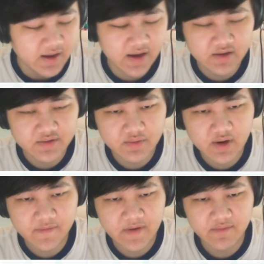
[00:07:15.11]
And three
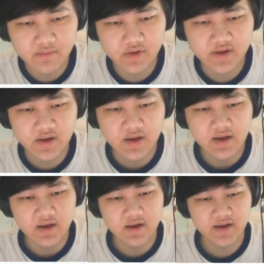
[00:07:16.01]
out of five, it really
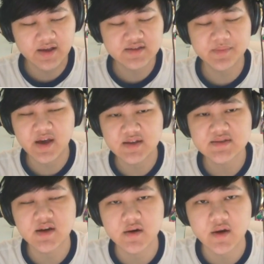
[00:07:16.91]
again depends
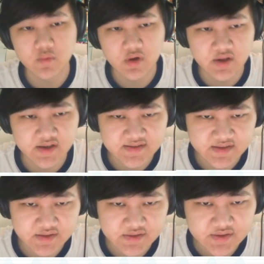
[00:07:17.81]
on on what lucky
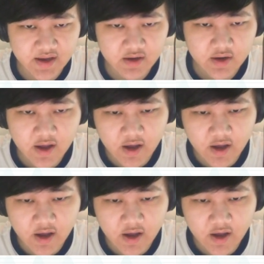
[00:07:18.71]
skills you get.